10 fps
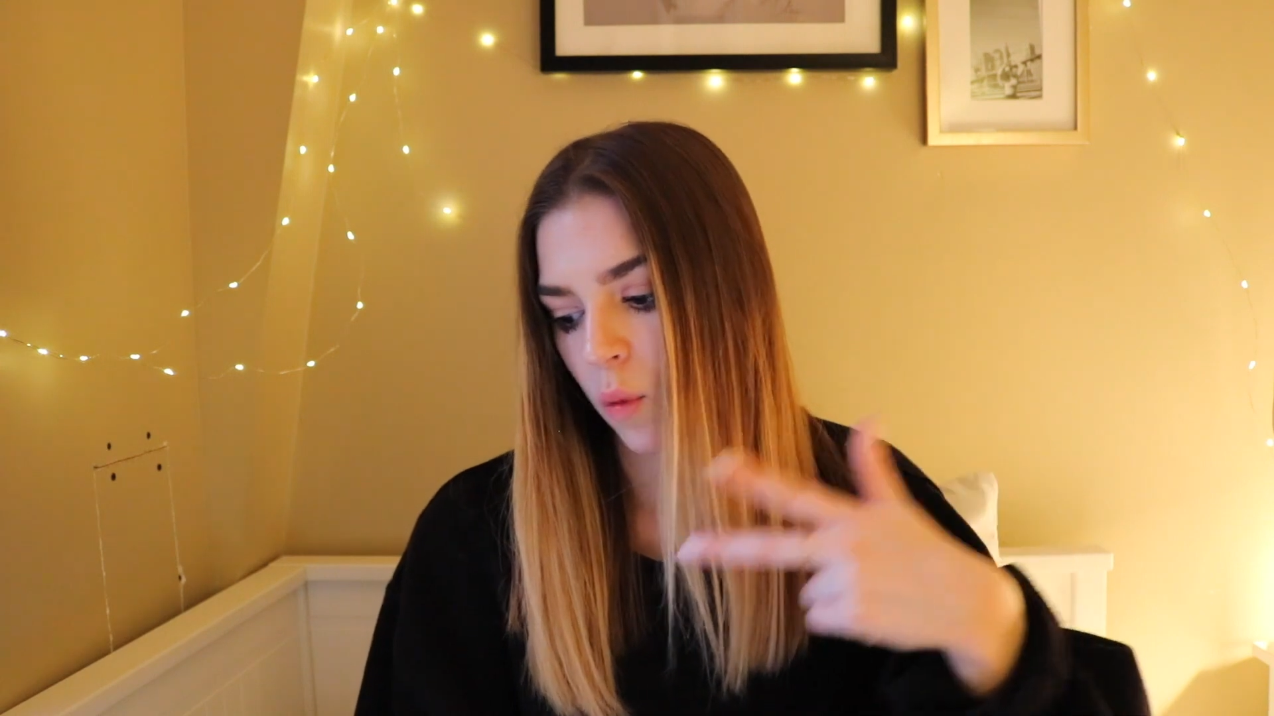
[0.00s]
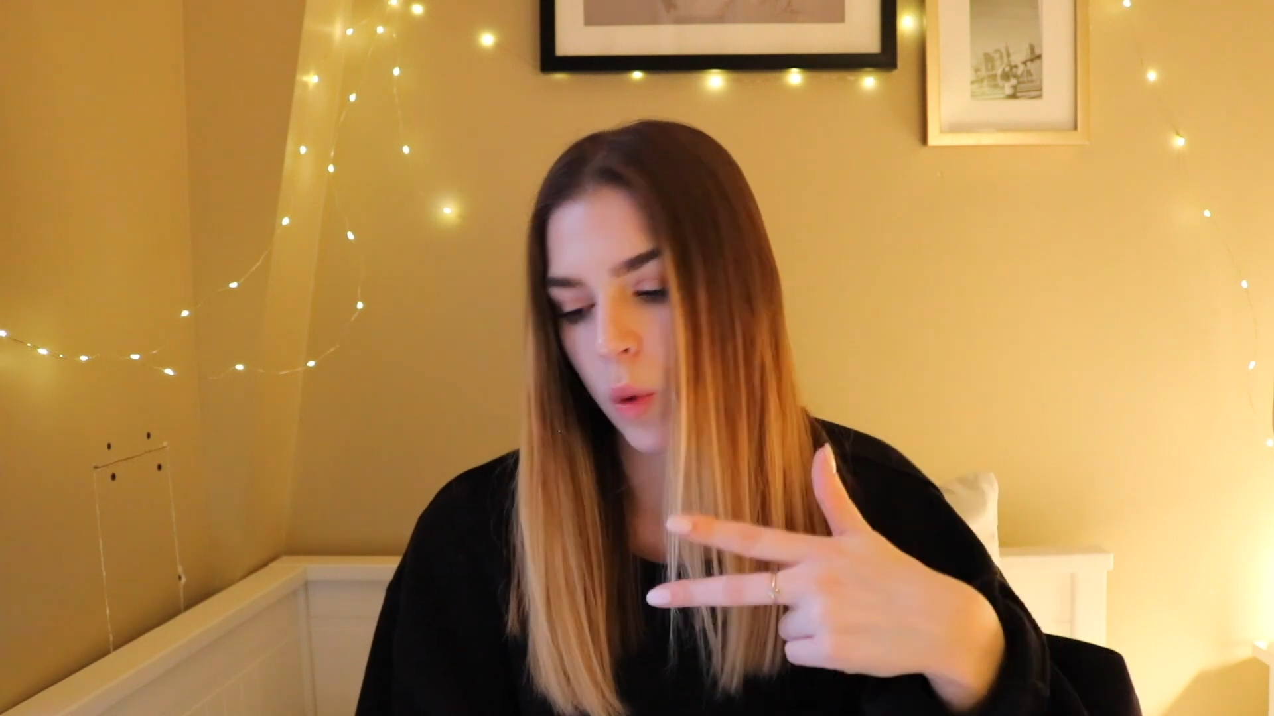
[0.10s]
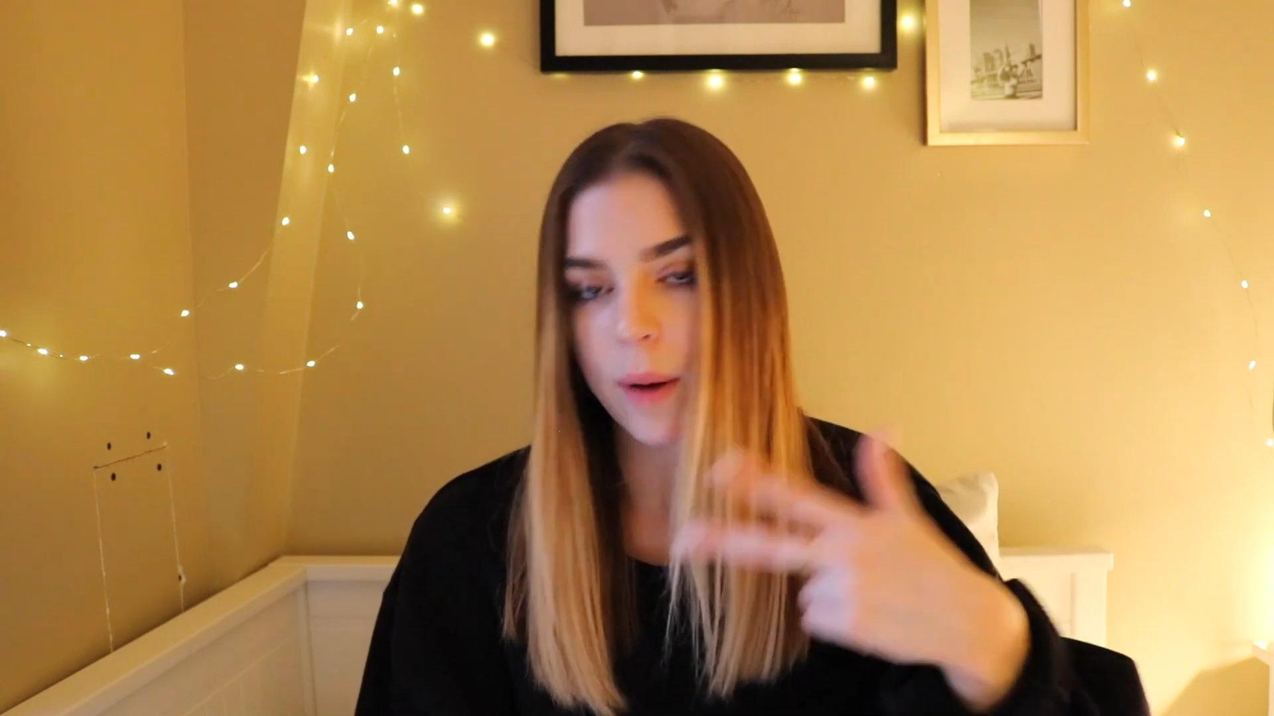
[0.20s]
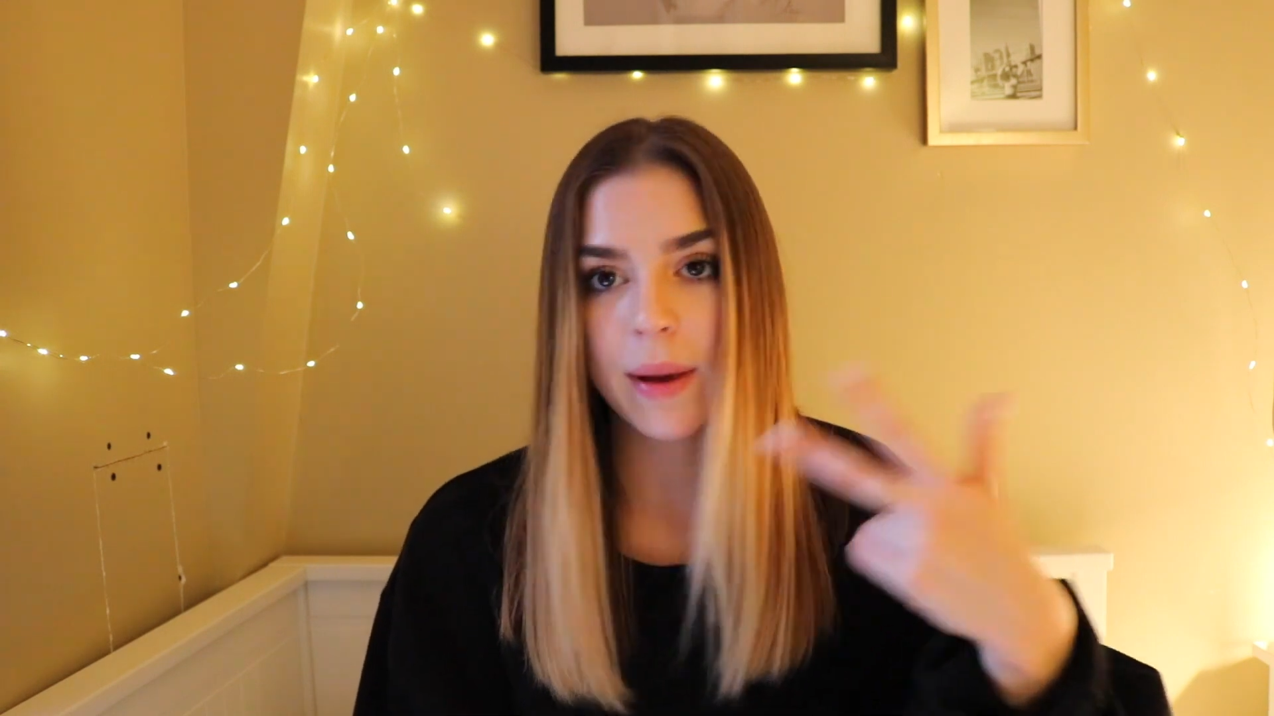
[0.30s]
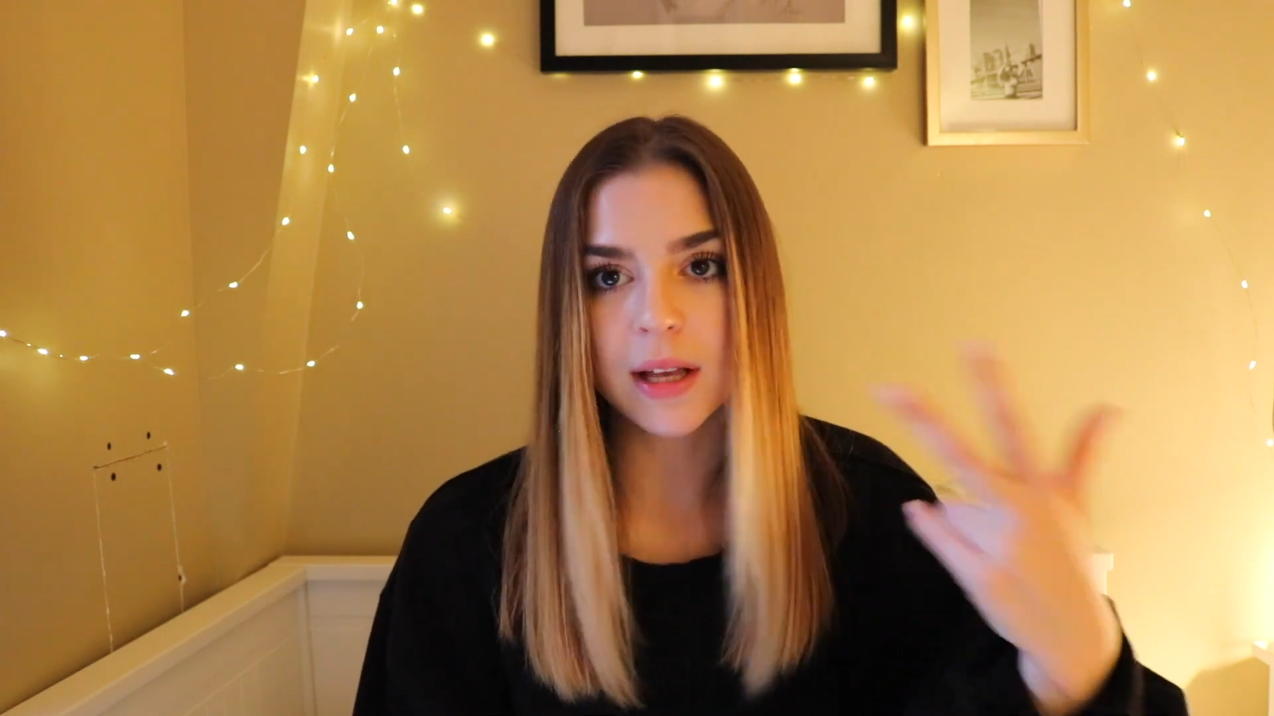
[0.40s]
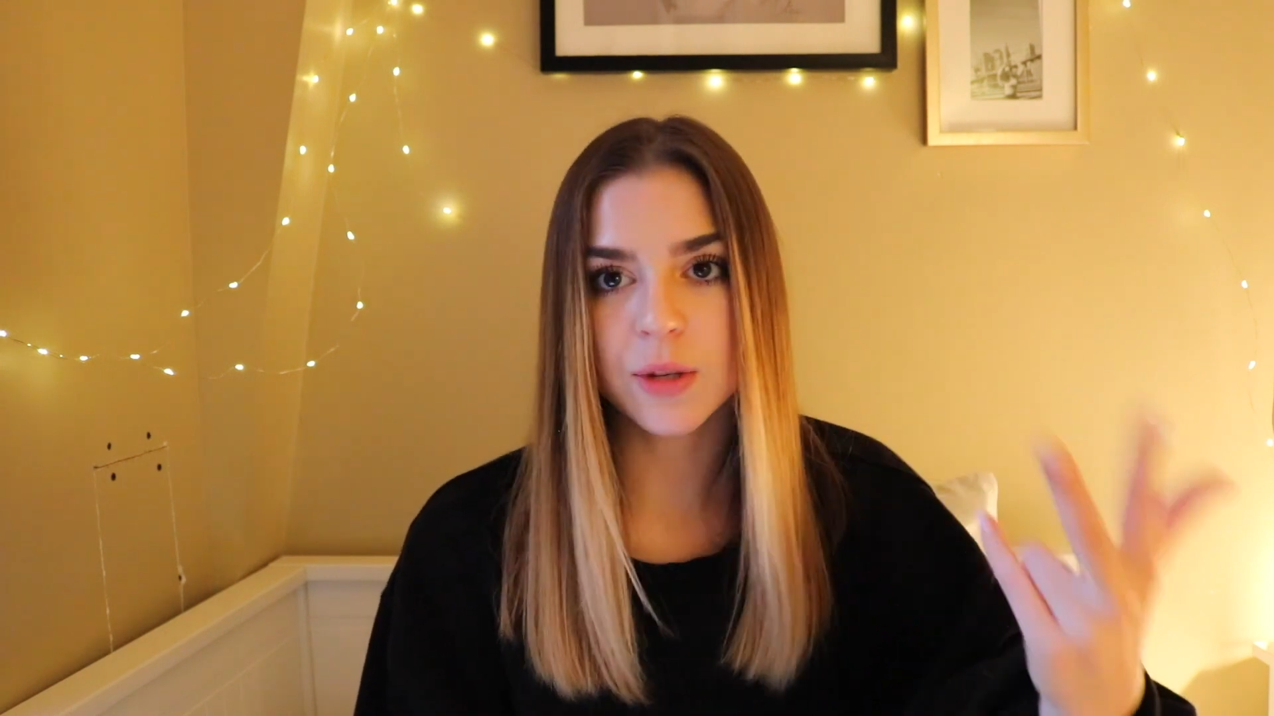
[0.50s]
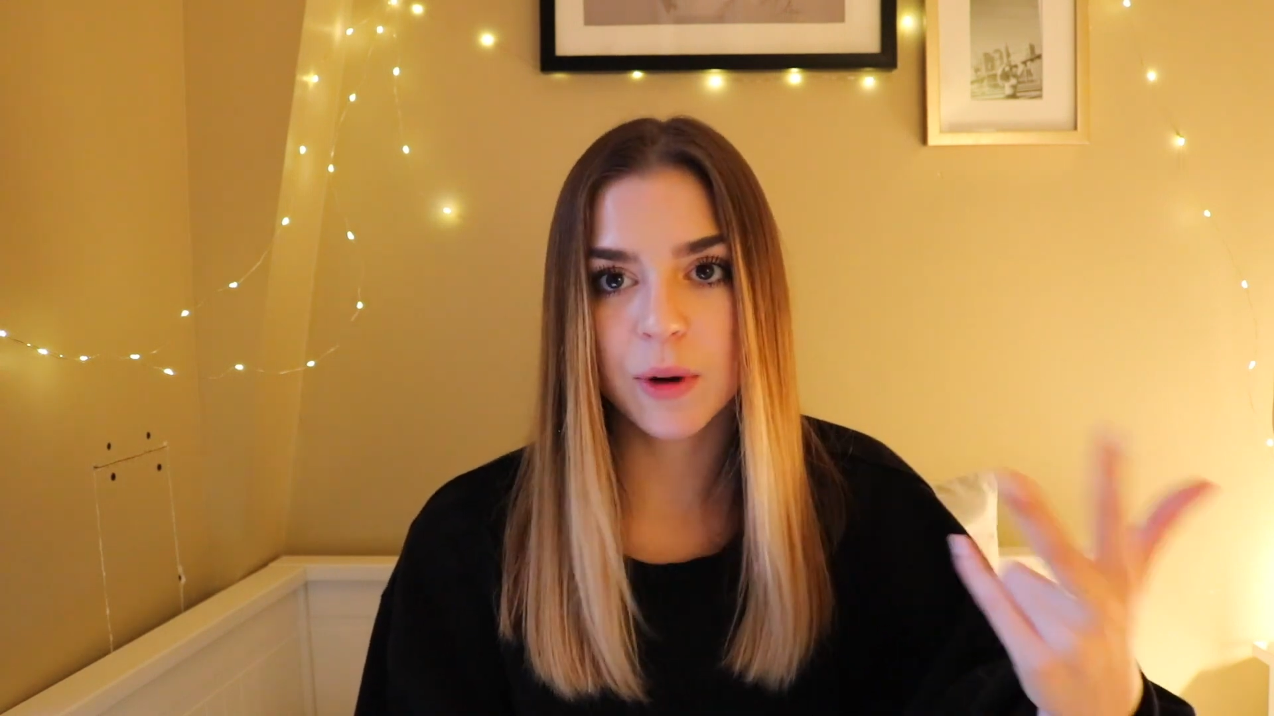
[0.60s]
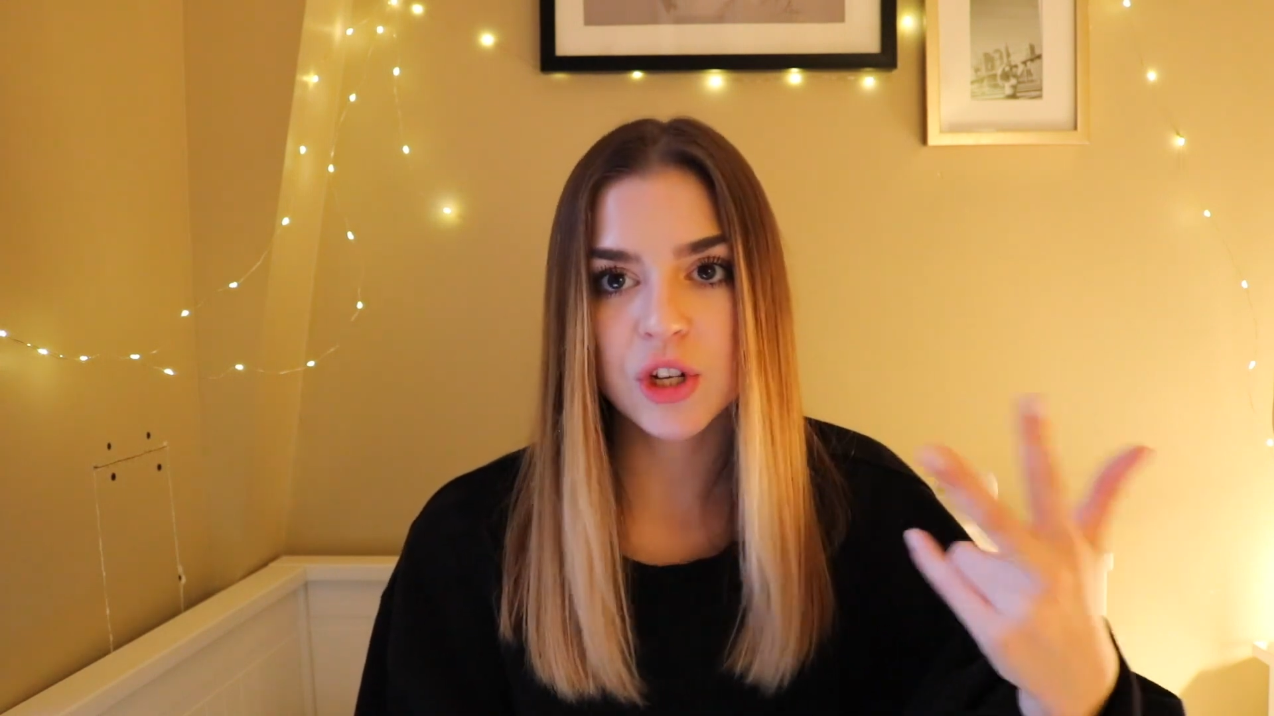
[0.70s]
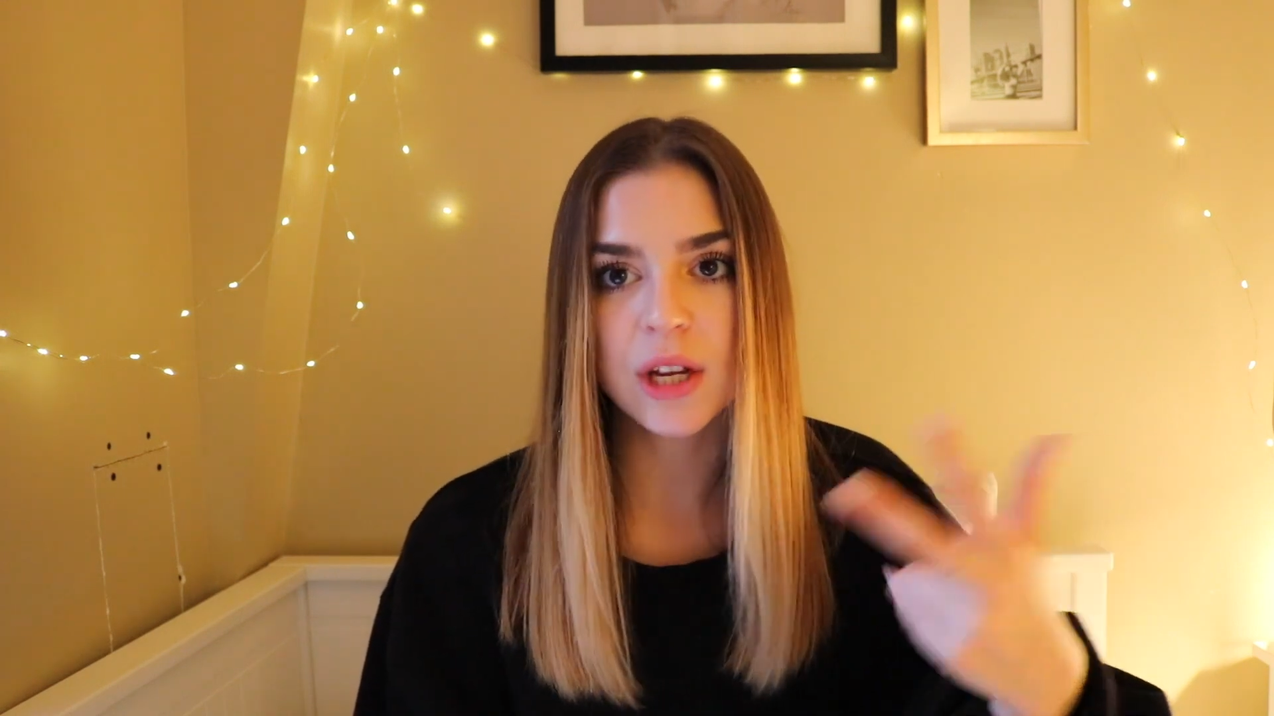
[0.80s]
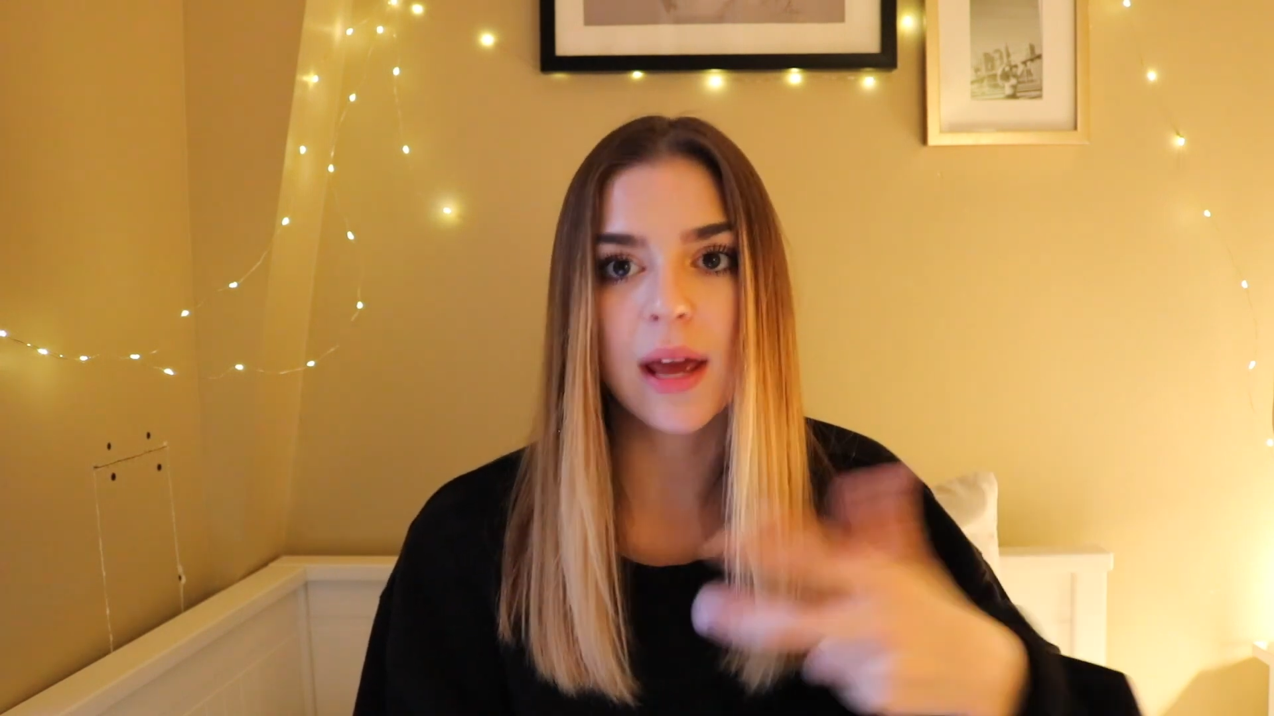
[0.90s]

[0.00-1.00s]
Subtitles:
where my inspiration